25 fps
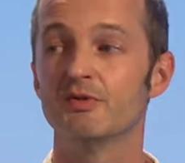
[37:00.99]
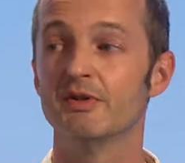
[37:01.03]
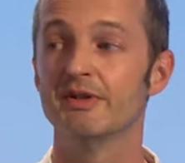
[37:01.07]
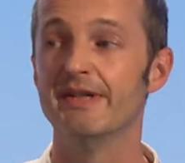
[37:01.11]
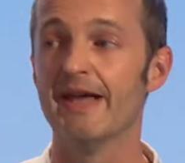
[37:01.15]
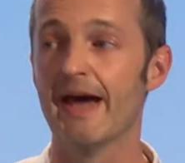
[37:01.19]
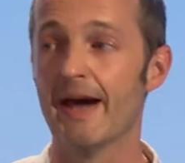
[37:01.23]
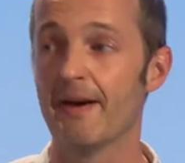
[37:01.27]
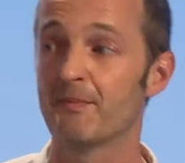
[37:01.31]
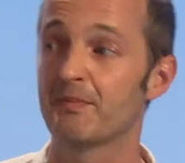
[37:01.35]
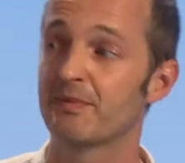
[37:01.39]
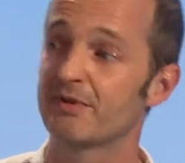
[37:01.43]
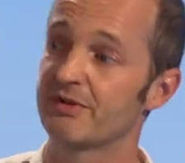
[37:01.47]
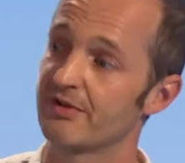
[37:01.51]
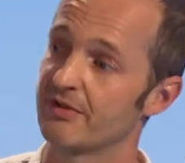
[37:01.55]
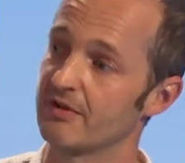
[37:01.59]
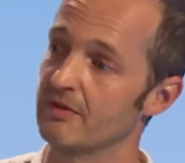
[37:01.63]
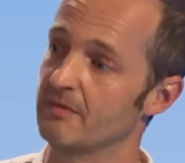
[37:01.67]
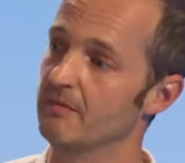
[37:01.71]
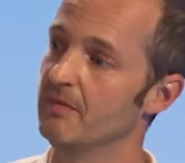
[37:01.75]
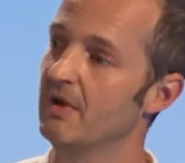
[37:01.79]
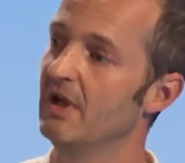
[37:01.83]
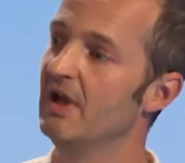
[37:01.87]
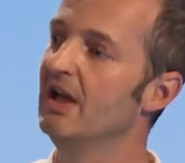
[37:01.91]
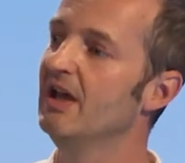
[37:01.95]
to adapt to
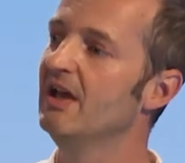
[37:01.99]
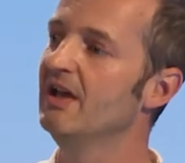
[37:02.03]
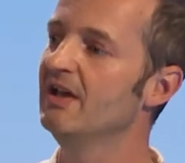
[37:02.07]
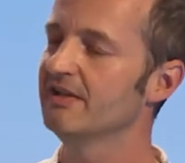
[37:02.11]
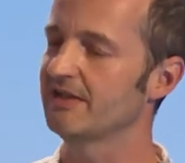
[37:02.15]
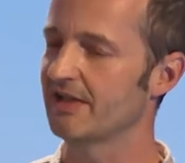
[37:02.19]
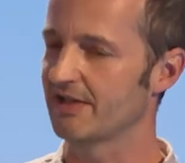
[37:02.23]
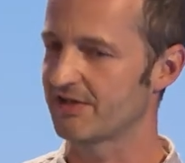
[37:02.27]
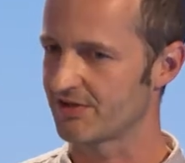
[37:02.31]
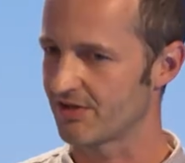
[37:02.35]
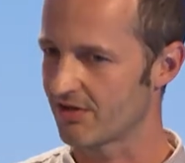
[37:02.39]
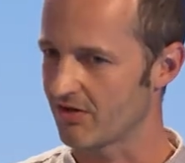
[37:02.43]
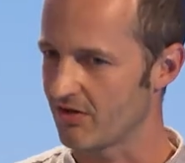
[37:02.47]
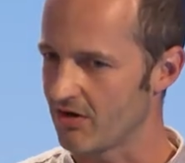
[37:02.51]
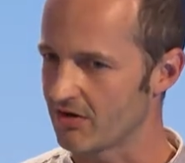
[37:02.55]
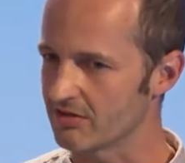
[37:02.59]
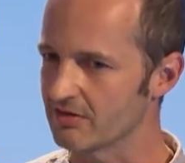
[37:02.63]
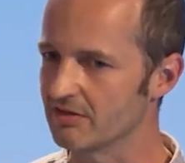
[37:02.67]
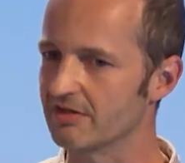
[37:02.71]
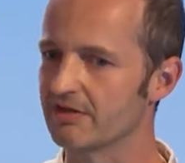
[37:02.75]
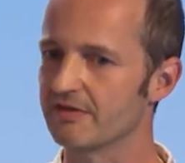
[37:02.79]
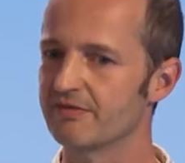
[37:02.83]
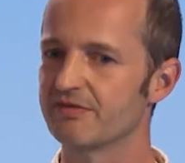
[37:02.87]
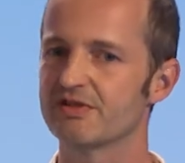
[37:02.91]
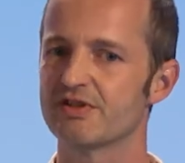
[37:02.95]
them. That's a
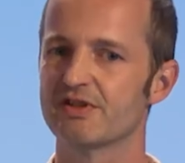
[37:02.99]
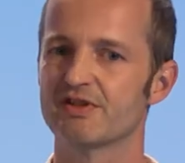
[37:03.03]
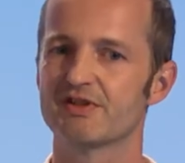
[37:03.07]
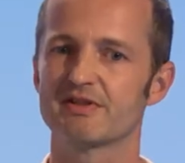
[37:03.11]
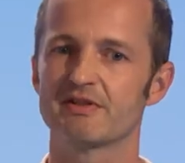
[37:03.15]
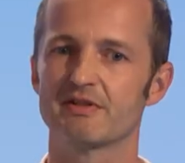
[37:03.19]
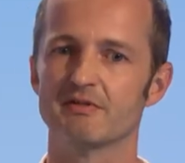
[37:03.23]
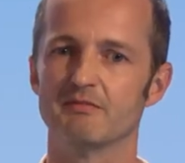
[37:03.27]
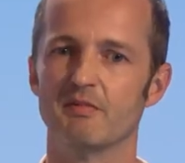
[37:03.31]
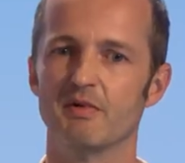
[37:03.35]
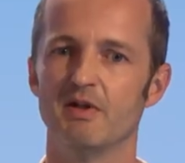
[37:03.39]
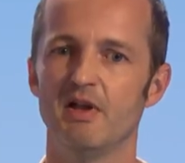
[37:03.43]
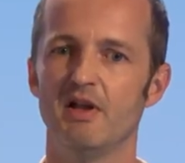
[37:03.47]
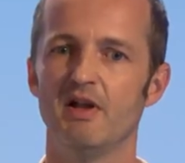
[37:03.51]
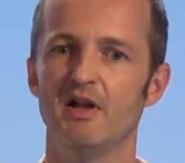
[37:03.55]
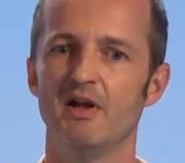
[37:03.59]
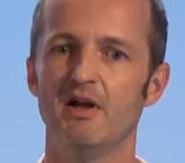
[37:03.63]
cognitive system.